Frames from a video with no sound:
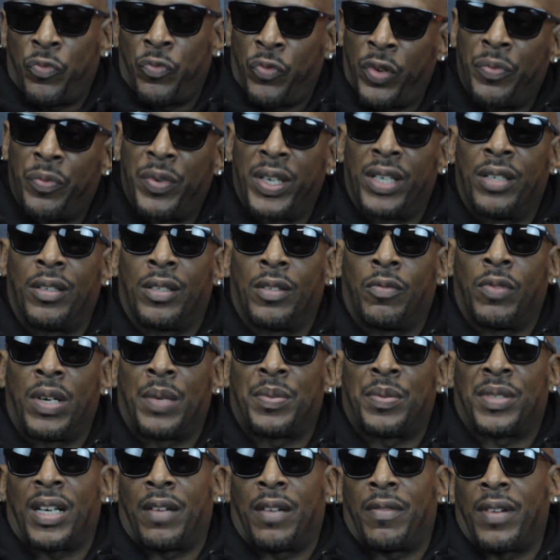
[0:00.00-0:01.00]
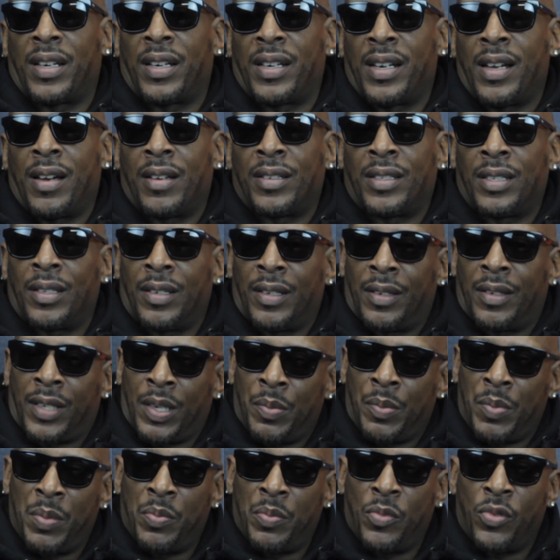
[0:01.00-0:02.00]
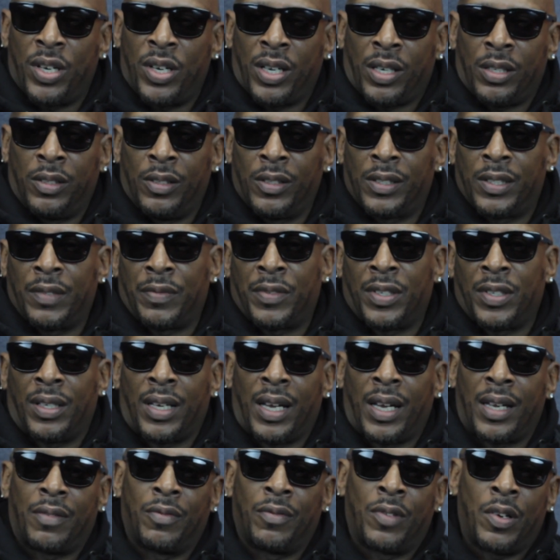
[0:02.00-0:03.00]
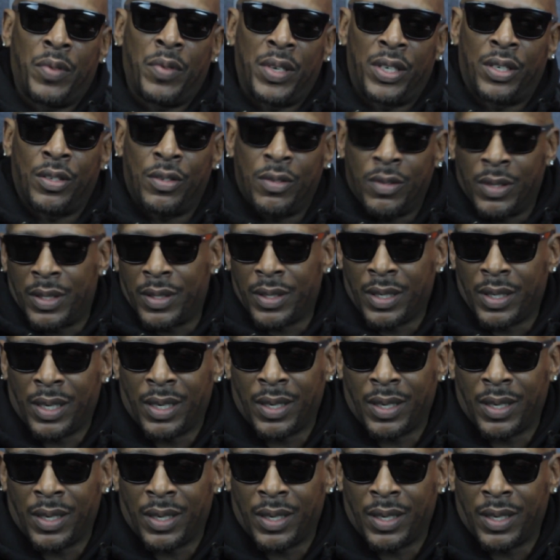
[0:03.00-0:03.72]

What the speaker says: redoing the website right now to be more inclusive to like what we're doing